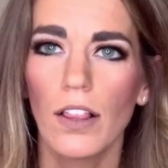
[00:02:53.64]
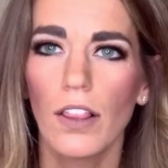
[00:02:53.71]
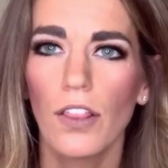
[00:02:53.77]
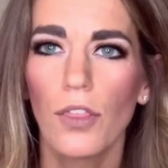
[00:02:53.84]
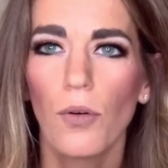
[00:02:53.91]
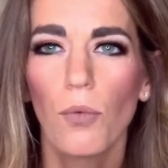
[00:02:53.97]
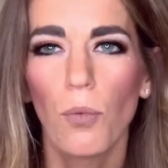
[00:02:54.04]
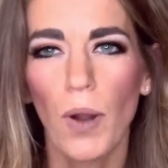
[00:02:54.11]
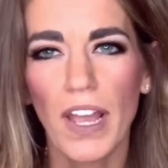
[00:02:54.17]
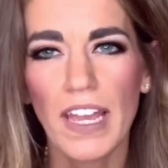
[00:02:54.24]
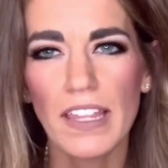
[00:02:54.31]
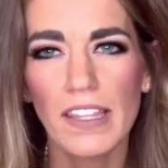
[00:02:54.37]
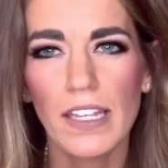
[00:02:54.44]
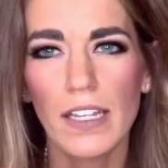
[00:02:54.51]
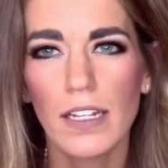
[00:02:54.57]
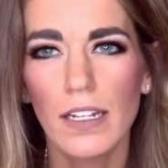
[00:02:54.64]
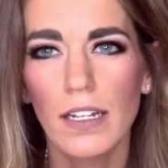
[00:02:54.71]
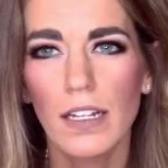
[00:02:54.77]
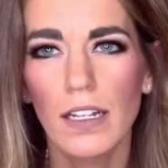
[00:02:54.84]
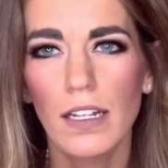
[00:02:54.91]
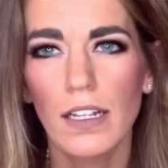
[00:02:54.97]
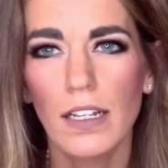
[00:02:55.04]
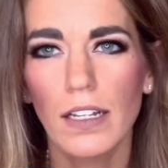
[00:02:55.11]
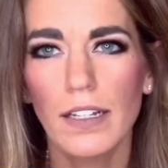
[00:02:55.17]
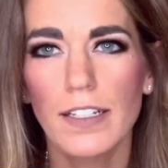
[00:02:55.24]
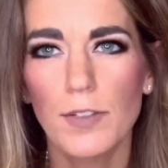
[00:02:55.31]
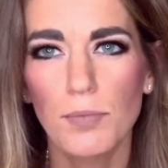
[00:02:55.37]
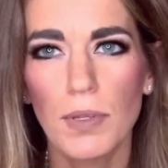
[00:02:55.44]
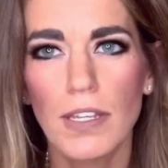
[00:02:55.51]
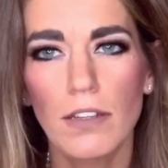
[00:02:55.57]
the way that
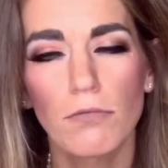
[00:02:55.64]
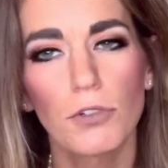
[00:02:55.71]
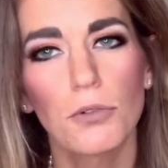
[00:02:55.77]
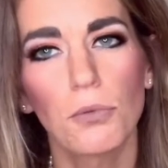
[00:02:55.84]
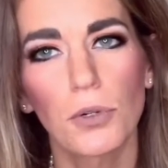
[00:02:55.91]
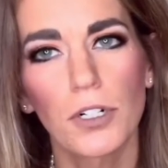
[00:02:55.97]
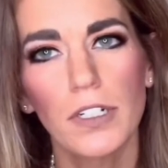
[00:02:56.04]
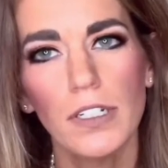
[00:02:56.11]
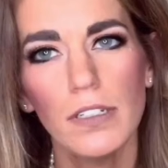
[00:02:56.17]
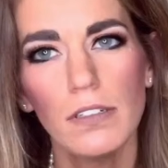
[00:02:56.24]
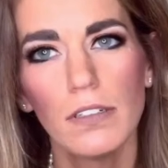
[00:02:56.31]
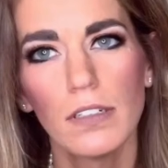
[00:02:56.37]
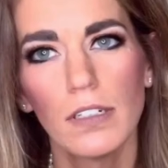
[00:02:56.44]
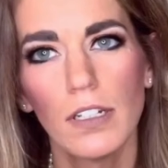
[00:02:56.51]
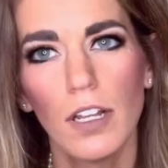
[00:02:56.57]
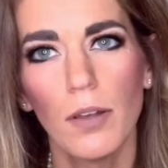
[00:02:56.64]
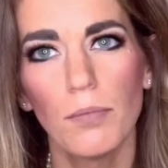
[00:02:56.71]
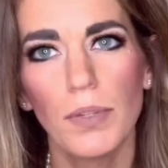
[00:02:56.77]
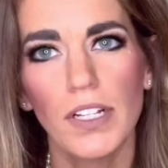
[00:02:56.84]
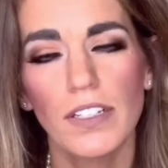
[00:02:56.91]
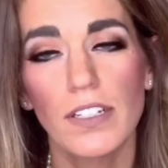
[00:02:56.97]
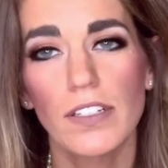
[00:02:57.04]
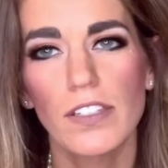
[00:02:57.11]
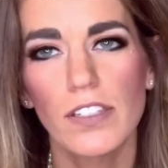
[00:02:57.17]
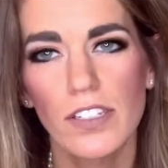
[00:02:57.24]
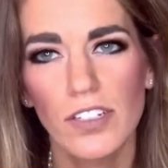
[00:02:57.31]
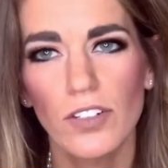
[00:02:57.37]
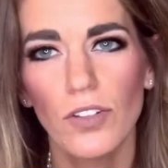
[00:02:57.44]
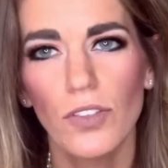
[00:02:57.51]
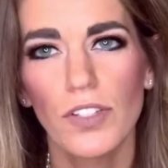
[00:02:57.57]
it's being reworded, because it's
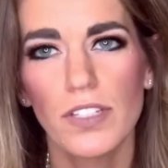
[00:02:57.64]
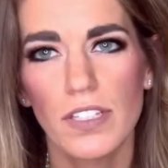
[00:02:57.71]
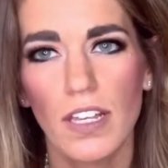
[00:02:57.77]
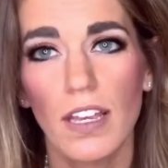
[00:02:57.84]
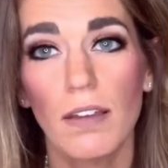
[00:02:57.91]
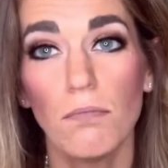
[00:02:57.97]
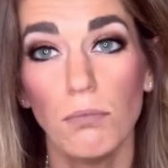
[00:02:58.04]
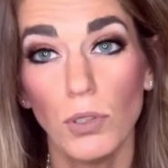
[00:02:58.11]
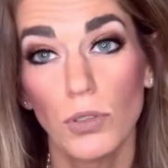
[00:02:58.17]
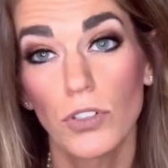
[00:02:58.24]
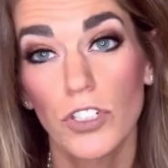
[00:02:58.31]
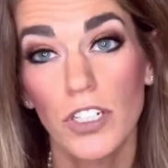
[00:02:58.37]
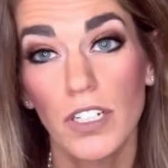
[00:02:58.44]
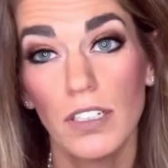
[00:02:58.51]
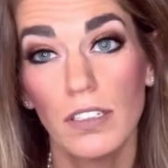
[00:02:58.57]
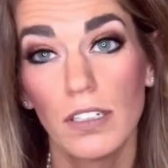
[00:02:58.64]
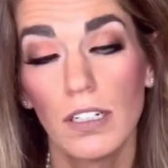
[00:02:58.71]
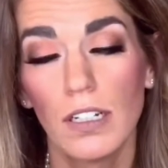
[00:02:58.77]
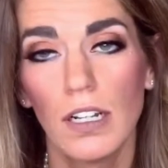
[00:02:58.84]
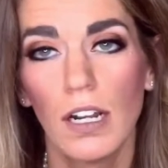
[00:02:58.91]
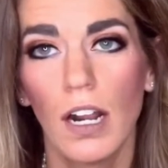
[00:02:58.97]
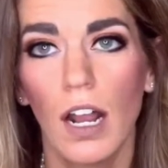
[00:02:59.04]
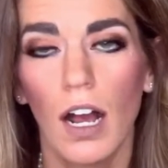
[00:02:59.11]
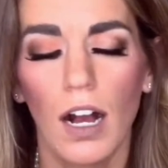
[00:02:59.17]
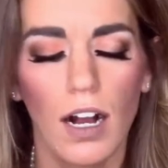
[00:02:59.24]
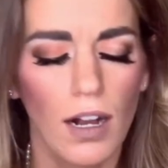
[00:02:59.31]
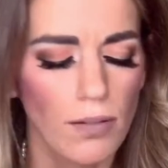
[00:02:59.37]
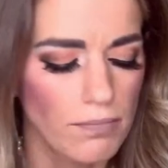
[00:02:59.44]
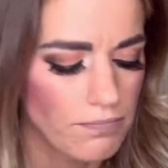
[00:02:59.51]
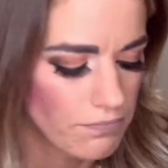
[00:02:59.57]
still the same bullshit.
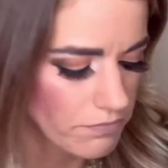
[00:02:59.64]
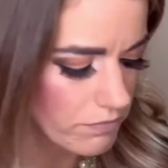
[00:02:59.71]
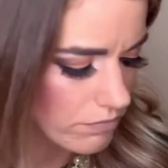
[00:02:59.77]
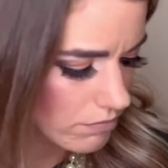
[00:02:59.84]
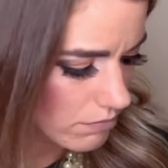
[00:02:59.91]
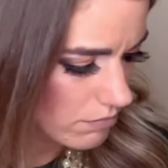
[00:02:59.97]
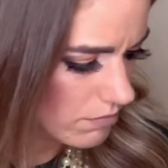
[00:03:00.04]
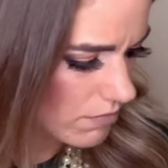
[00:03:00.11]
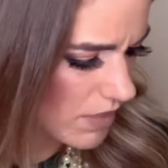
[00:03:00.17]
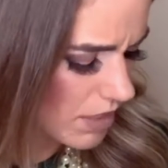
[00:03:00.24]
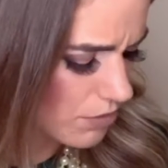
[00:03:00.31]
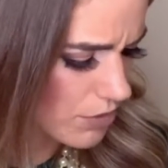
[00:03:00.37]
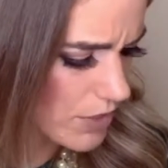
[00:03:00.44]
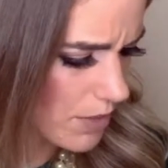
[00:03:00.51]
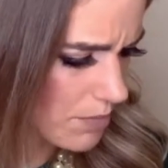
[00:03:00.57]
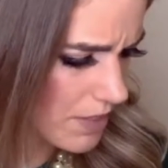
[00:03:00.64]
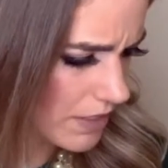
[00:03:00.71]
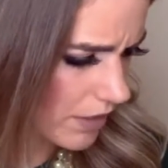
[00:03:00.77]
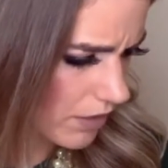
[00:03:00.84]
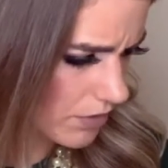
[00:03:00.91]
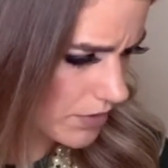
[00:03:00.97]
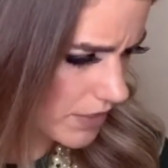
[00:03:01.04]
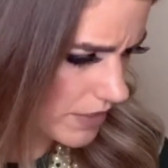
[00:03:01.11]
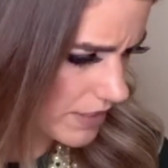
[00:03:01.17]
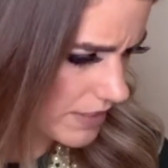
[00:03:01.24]
There was something else that he